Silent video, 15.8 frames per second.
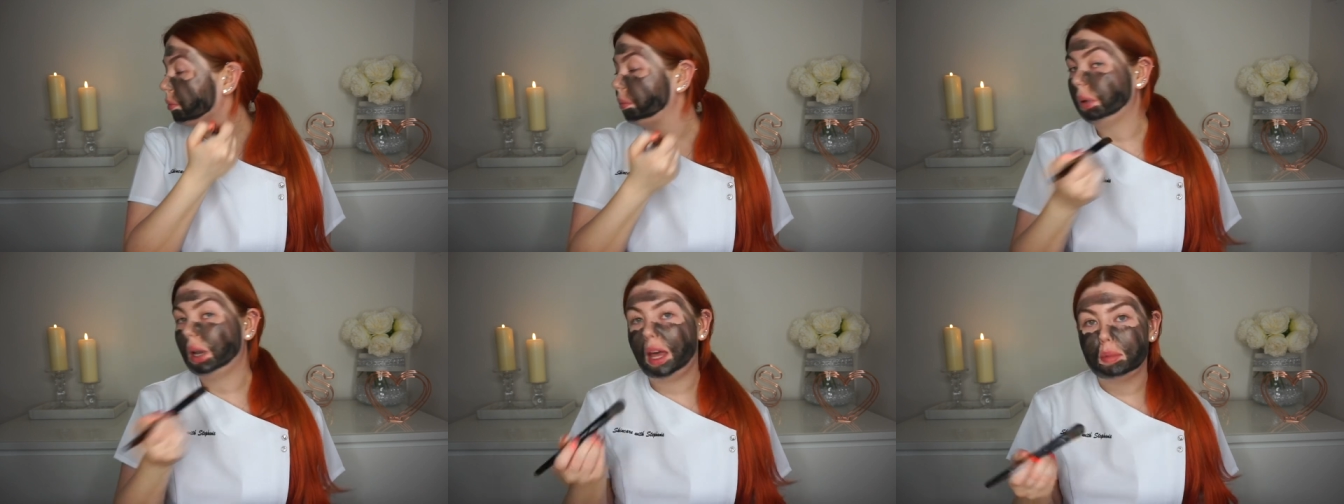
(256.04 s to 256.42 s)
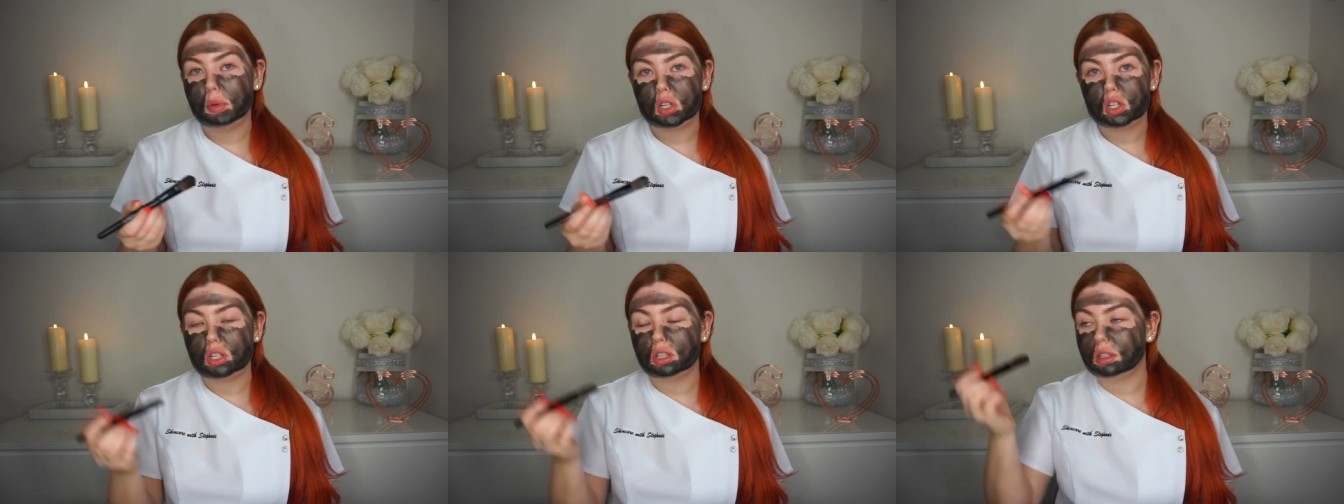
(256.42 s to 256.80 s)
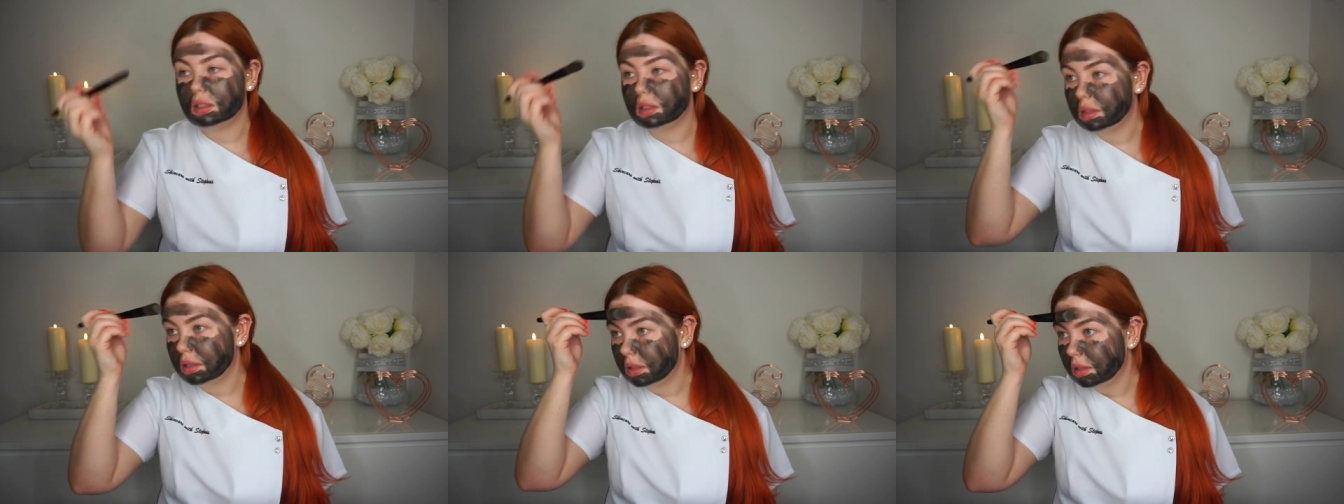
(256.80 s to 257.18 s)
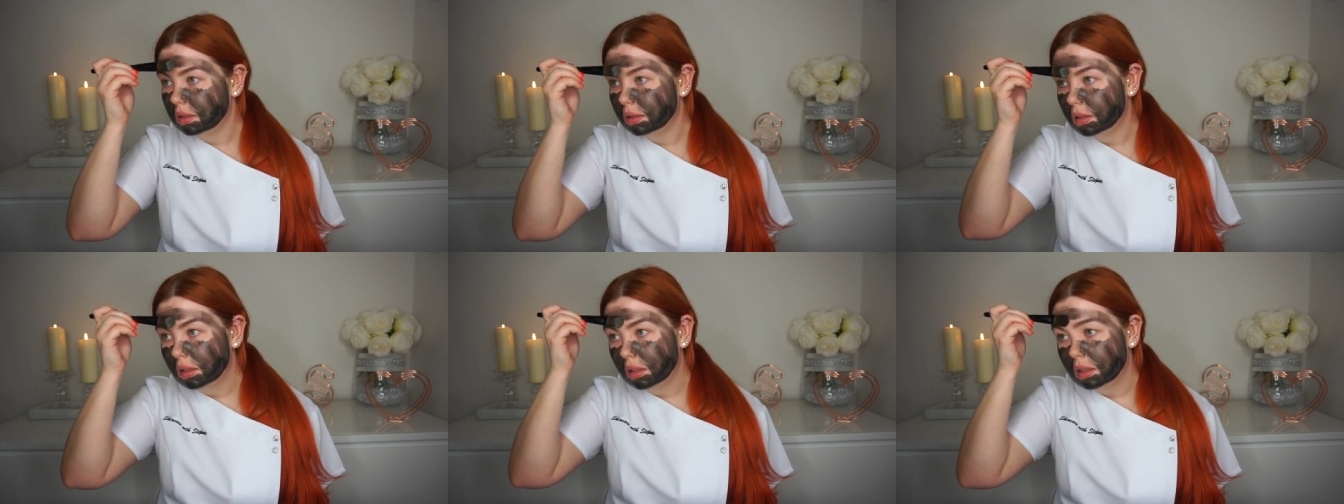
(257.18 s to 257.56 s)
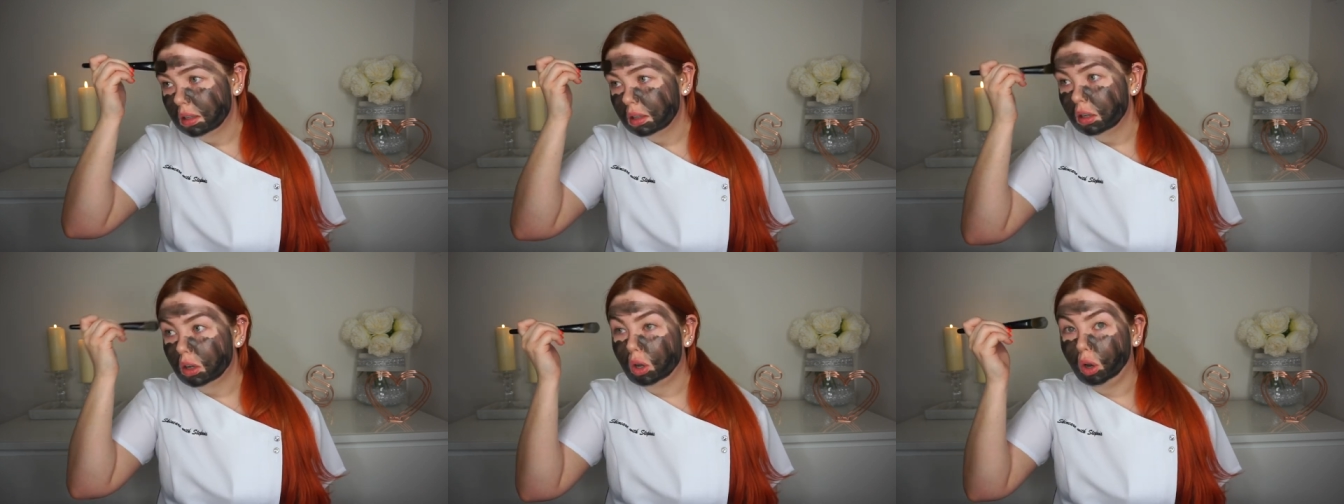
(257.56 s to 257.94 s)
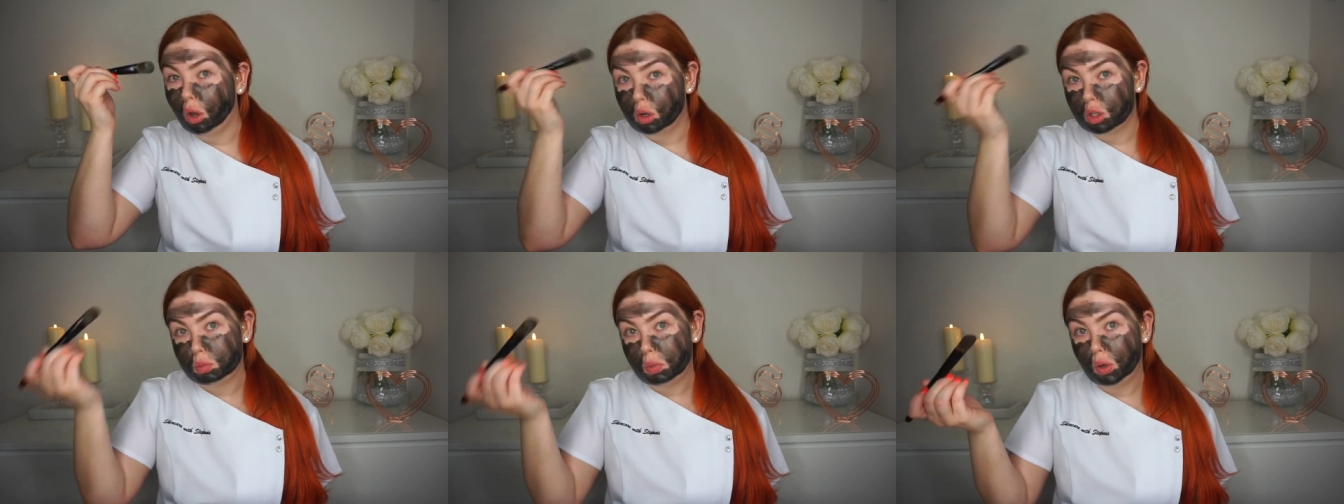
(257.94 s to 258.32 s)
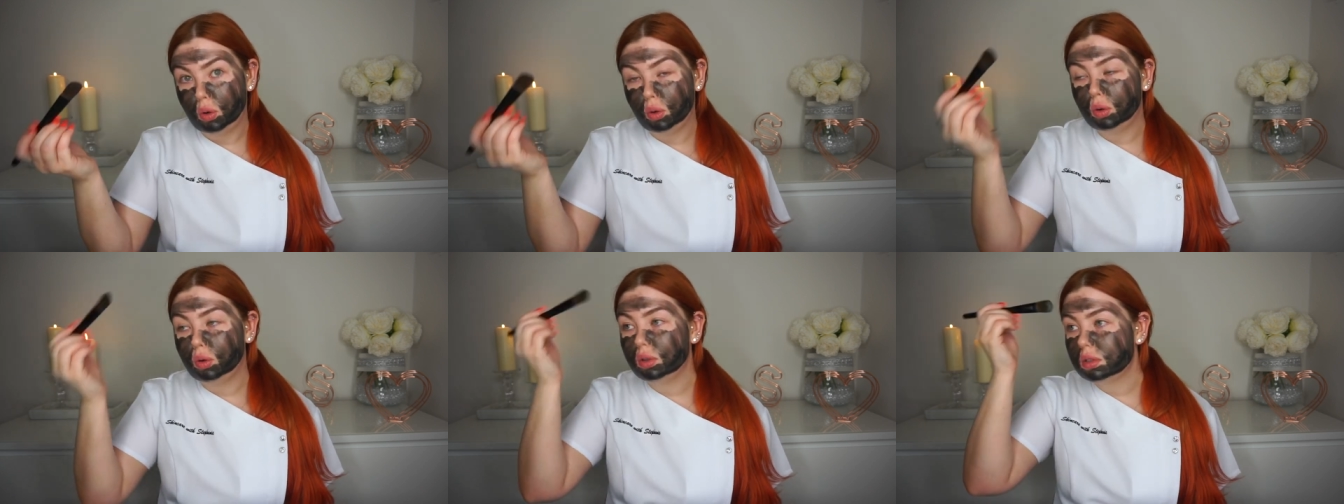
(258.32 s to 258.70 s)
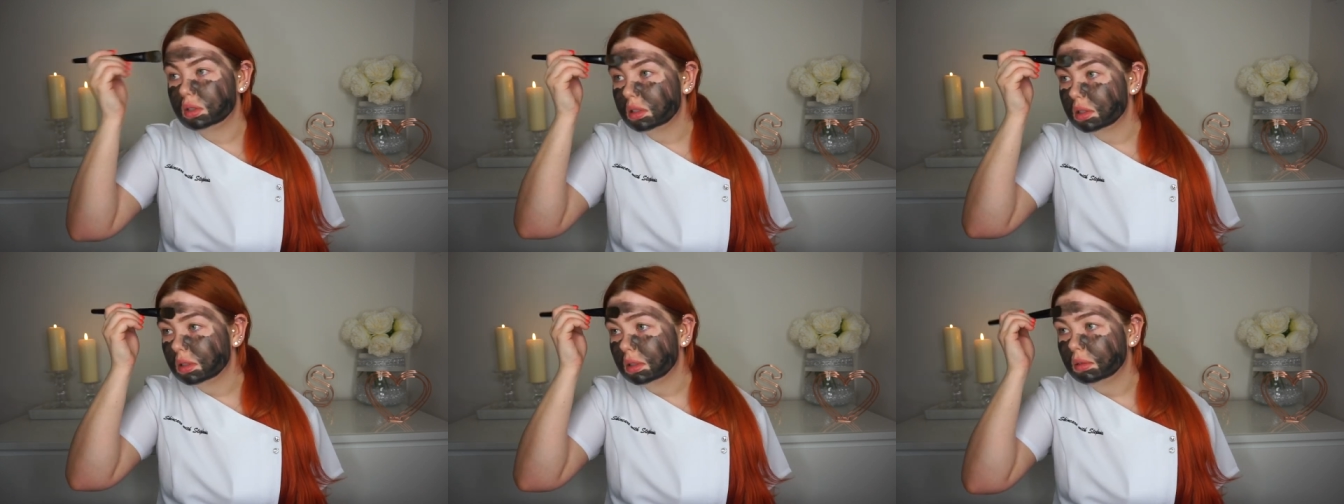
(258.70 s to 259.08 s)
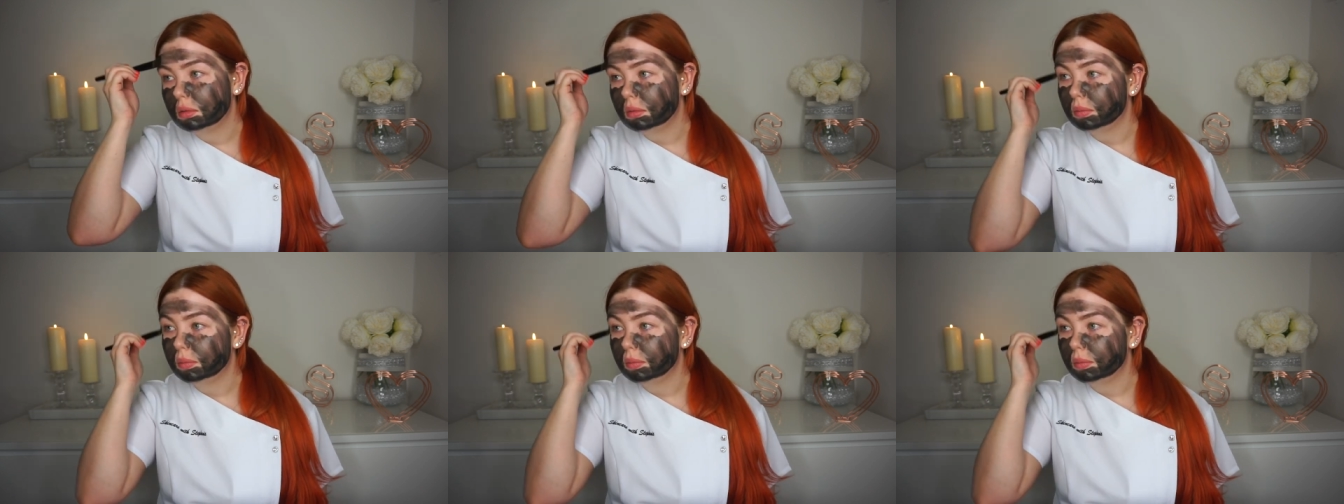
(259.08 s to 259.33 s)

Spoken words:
blemishes, clogged pores,